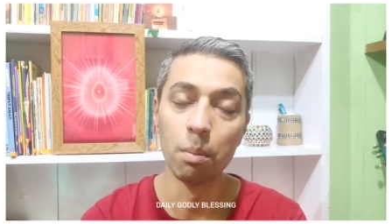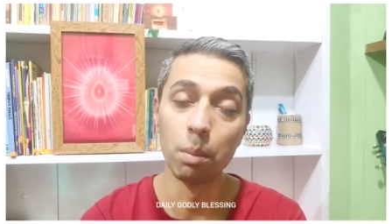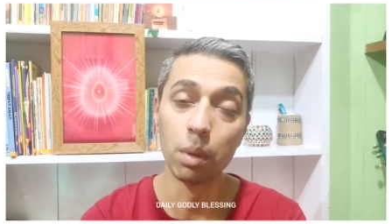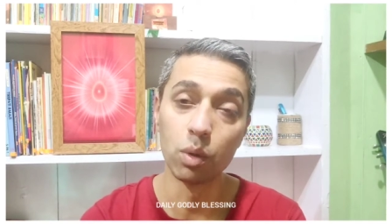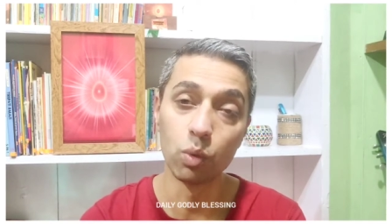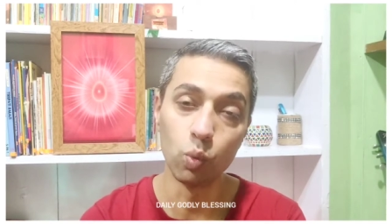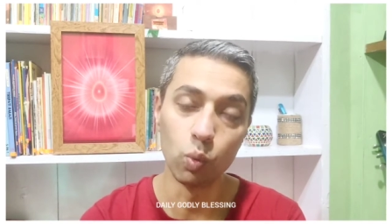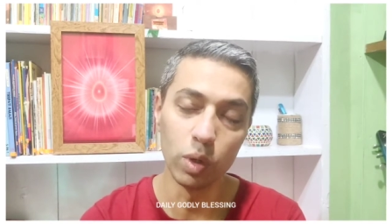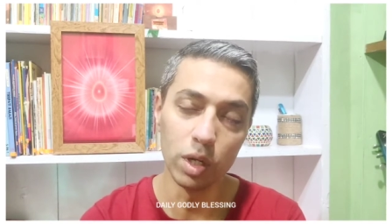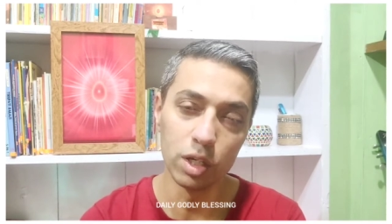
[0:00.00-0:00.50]

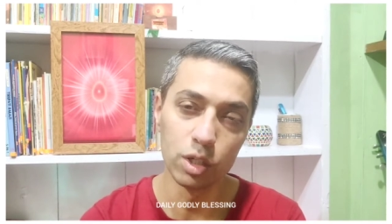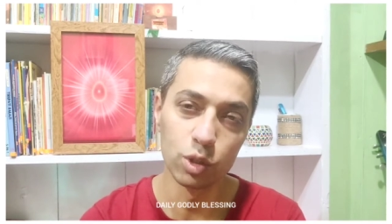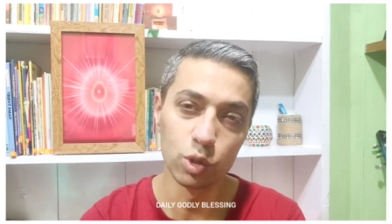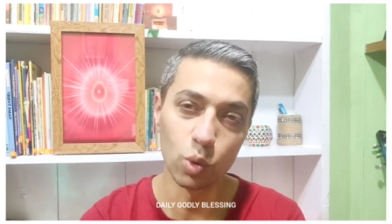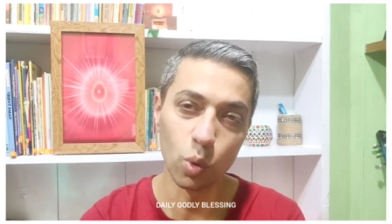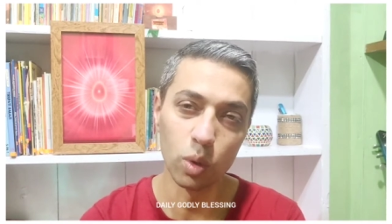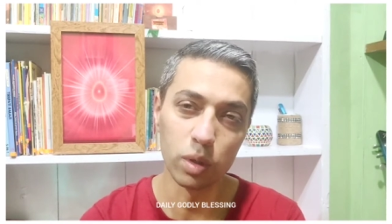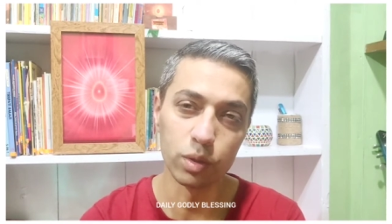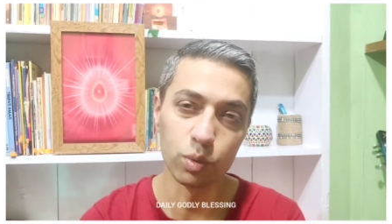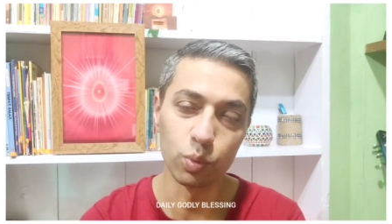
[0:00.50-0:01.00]
But we
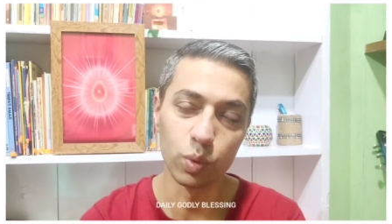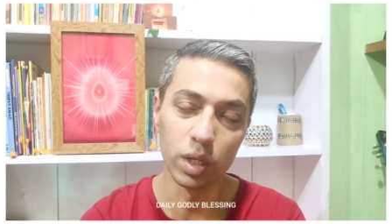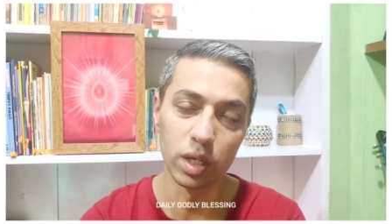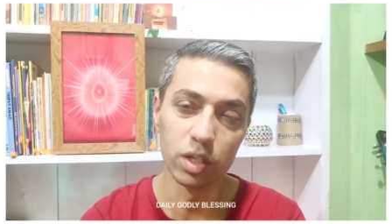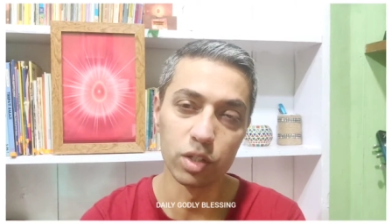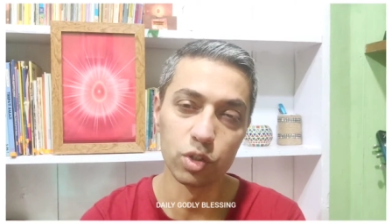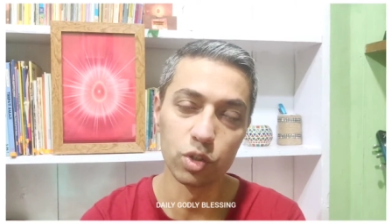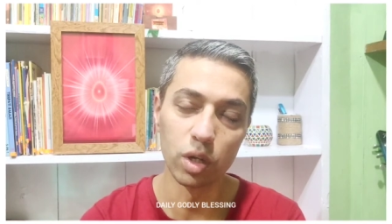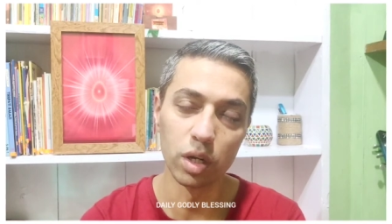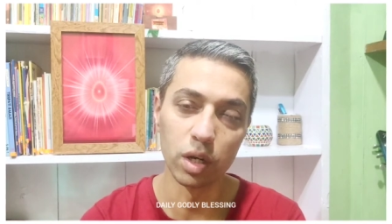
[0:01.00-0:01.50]
souls, we
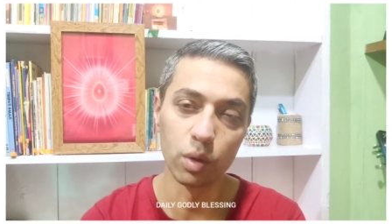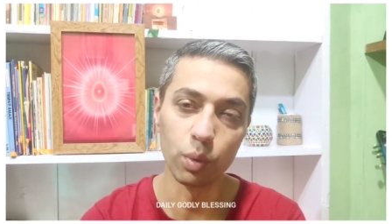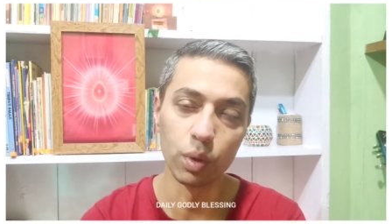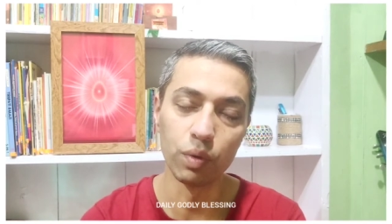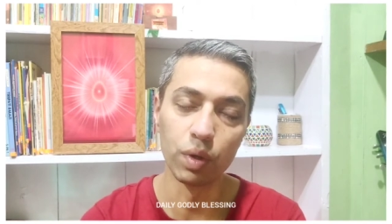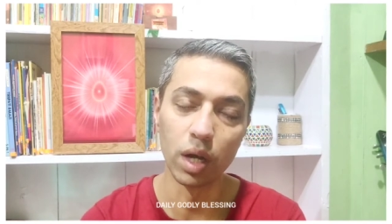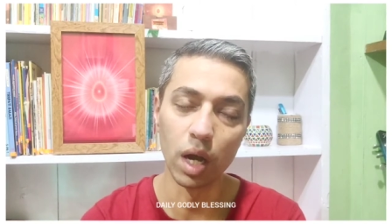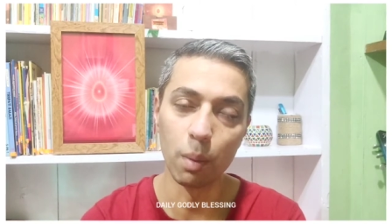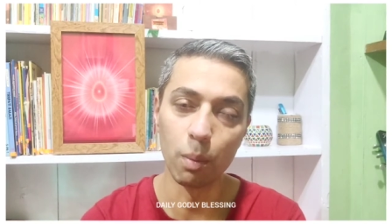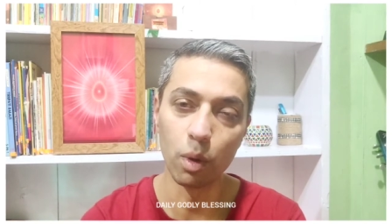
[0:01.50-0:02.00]
his children, when
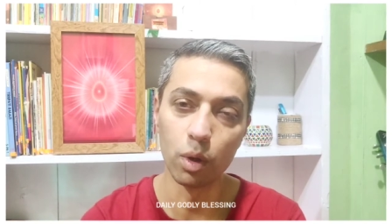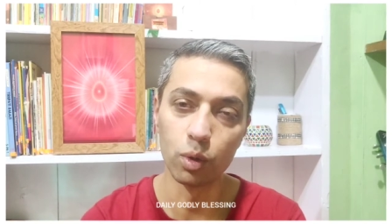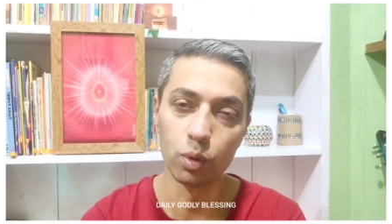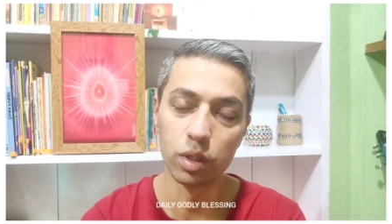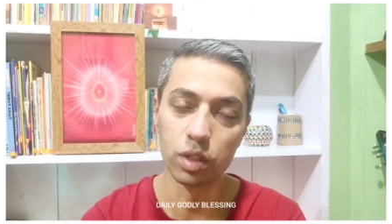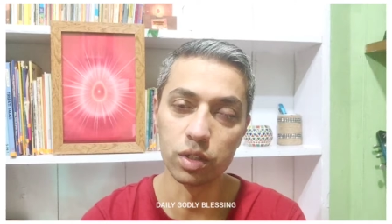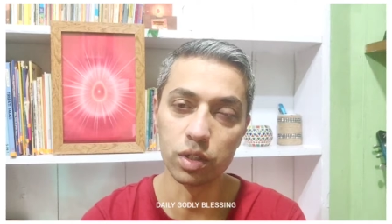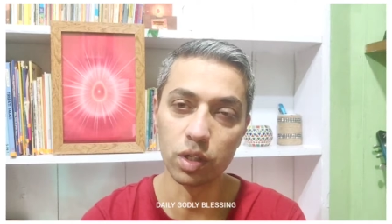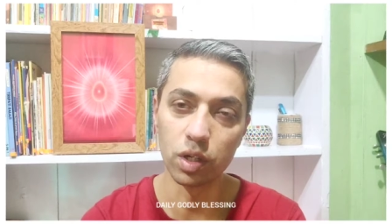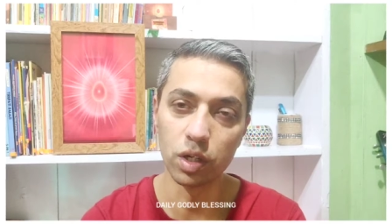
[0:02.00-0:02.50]
we come onto
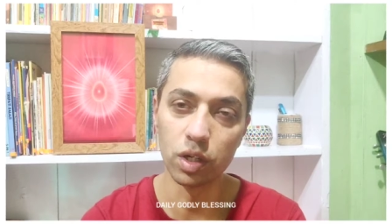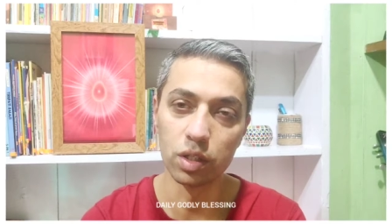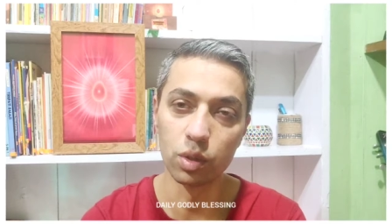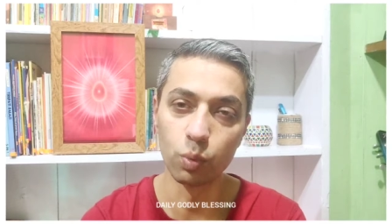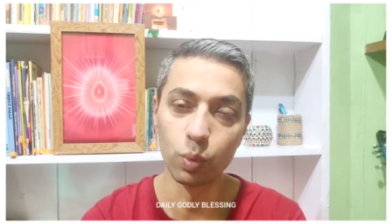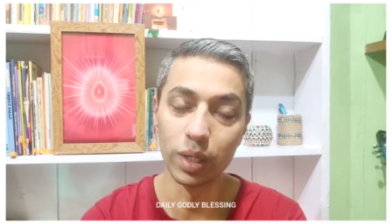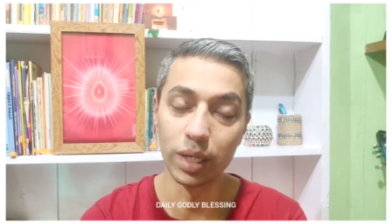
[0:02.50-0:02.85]
this earth,